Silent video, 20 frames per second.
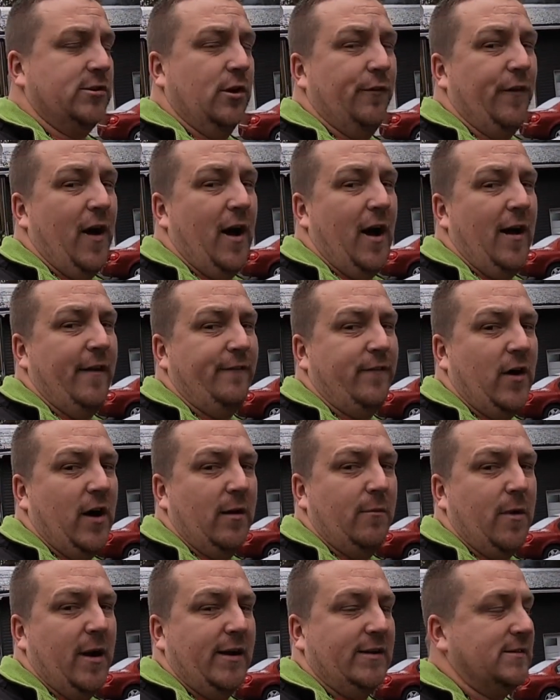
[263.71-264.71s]
So if I
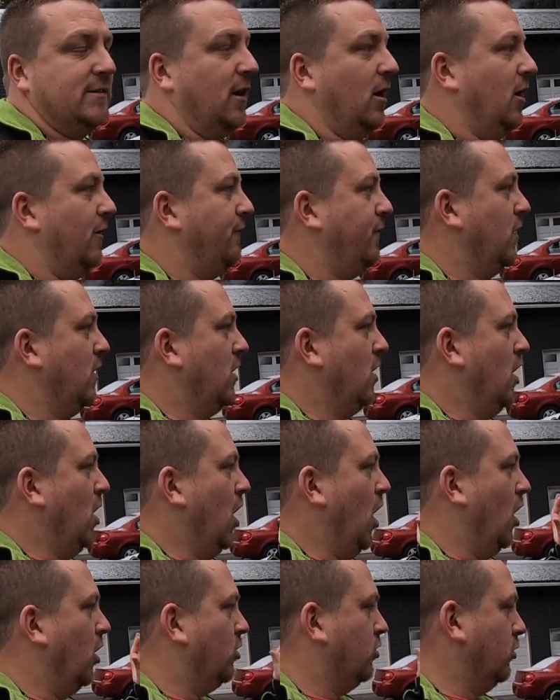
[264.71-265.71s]
find myself
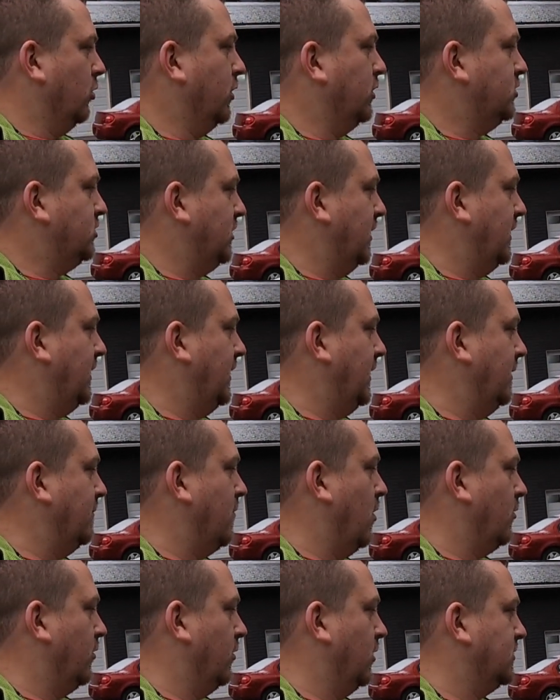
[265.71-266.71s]
a good GT
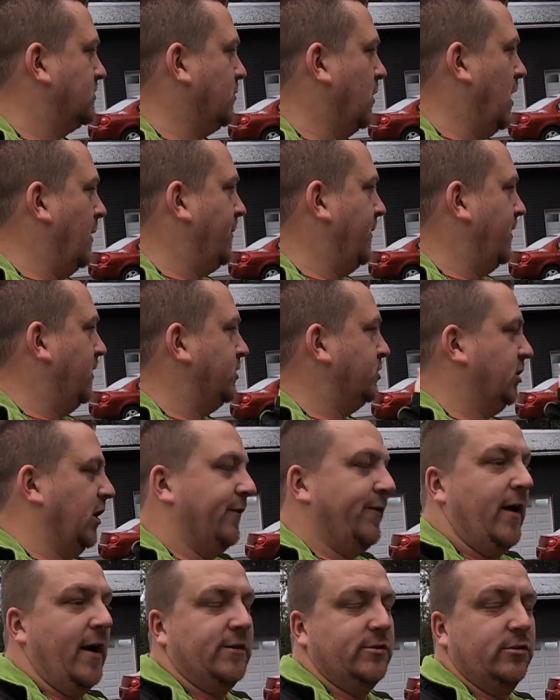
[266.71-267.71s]
motor to swap it,
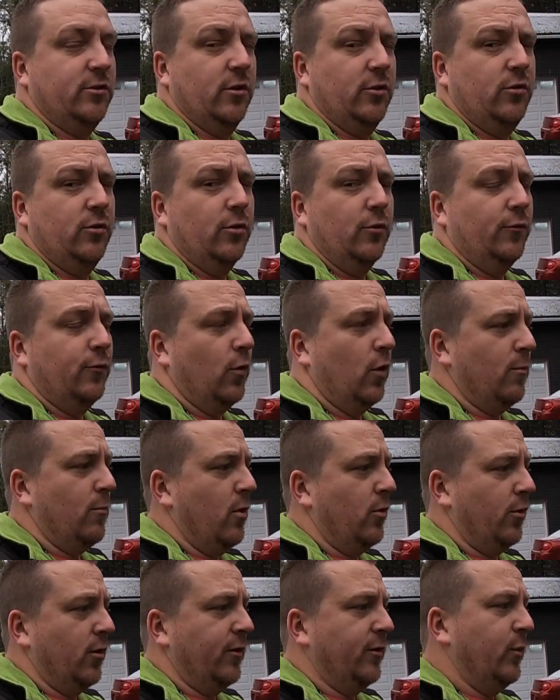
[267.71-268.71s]
Jeff has a good 2.4
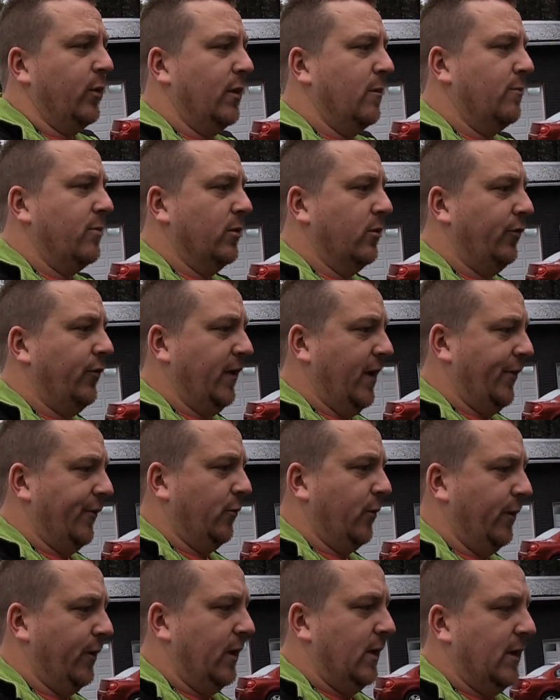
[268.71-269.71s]
motor, and then we can build the other
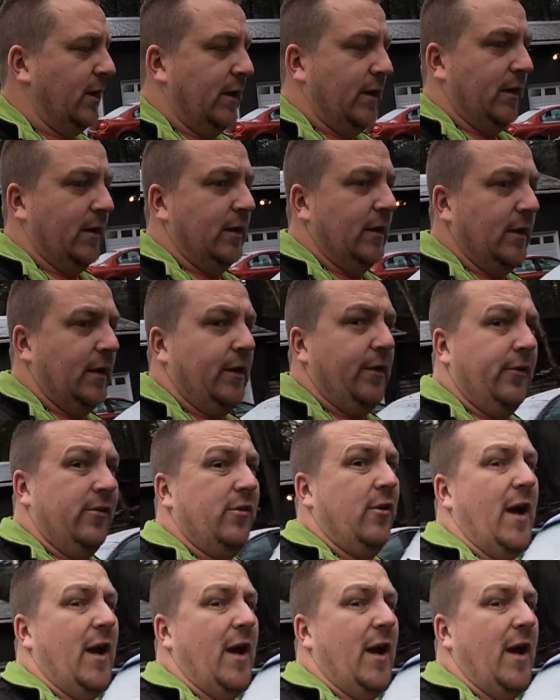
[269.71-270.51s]
one.